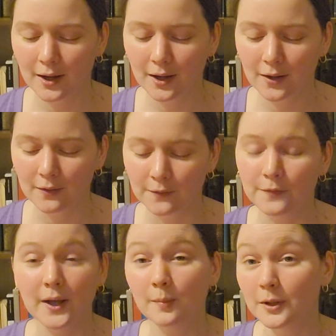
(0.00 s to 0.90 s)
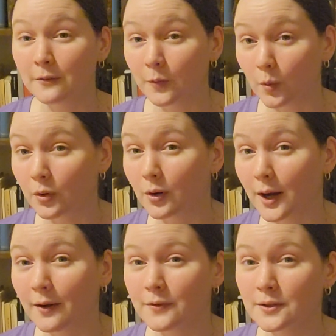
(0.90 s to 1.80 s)
of family
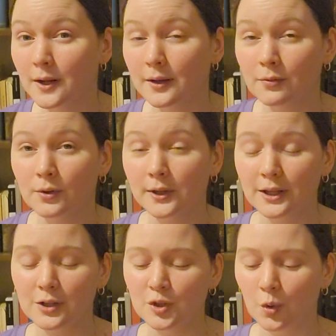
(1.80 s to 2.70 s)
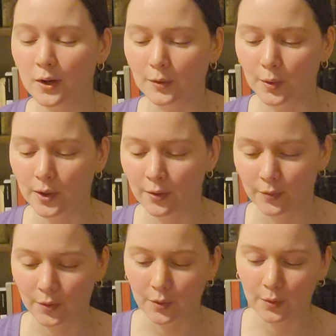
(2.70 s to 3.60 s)
photographs that I really enjoyed looking
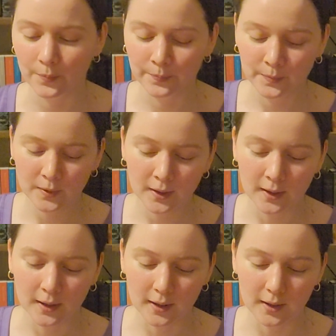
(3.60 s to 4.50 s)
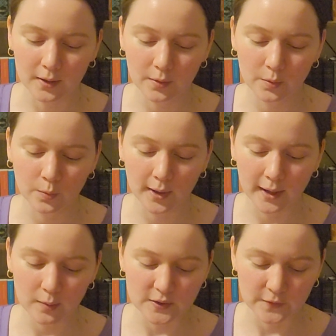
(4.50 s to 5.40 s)
through when
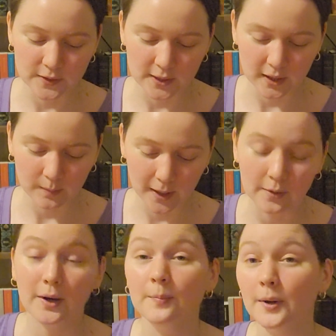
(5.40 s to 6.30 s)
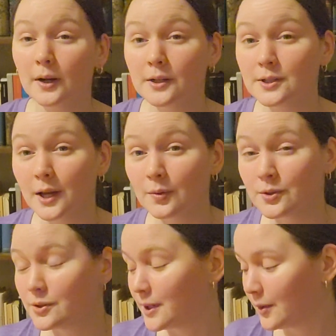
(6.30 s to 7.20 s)
I was visiting my grandparents'
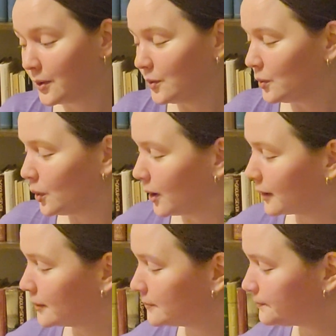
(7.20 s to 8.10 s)
house down in New York.